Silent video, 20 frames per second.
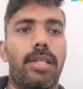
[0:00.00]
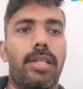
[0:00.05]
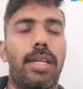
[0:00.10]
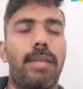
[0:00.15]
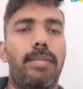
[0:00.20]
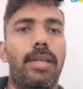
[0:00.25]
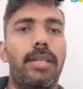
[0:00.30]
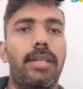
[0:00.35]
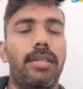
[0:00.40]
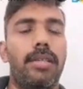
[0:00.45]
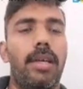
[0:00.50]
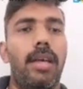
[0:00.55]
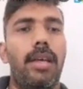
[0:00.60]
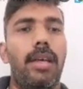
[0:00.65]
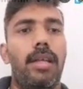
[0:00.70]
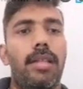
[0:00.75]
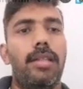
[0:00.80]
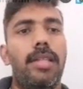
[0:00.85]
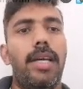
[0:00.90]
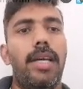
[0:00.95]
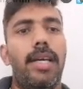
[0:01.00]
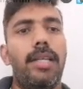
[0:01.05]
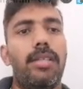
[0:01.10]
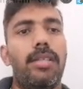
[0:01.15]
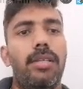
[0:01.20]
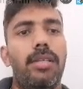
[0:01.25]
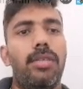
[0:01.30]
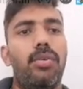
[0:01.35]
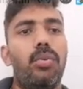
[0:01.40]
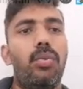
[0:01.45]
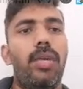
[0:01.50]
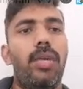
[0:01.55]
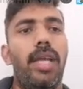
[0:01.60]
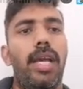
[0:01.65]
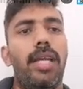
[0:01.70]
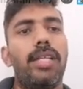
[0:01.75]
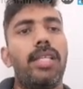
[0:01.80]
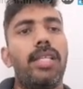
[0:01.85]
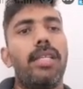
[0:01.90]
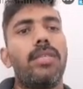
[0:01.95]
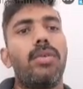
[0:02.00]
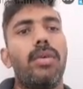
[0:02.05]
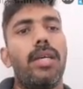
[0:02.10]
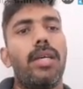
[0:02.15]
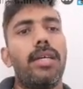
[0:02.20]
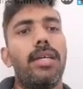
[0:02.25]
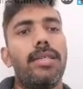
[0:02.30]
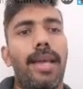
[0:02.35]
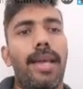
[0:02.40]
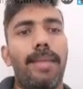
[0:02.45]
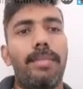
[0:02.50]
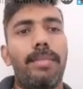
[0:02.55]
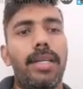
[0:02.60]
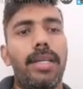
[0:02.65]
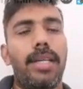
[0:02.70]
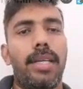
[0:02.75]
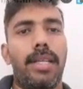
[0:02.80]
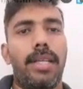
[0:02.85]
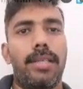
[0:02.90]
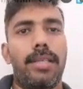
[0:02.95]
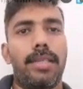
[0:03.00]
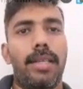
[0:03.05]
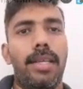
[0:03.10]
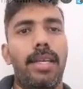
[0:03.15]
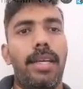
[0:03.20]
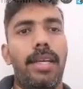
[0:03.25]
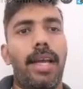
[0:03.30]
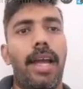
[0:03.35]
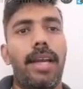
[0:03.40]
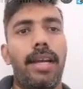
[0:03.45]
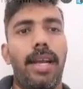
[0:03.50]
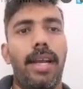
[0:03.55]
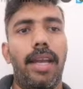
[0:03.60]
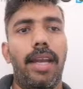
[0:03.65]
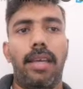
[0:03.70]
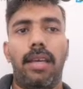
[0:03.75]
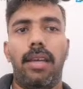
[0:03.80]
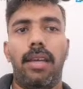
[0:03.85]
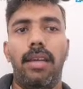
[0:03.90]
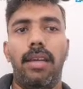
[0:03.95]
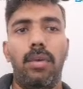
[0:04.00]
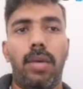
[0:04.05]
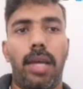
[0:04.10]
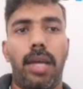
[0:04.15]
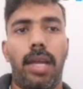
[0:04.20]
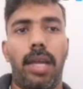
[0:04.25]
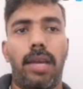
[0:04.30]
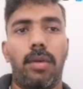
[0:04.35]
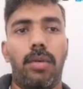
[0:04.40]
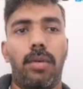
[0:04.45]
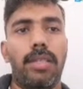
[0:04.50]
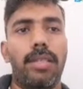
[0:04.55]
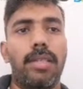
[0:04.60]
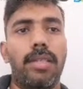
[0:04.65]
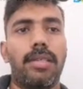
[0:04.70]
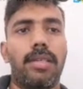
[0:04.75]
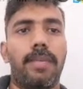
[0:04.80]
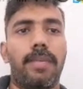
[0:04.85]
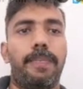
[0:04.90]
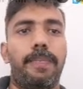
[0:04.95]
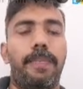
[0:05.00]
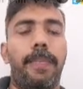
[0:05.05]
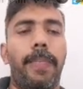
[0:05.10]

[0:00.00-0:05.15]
That means that two reactions occur simultaneously, unlike in eukaryotic system.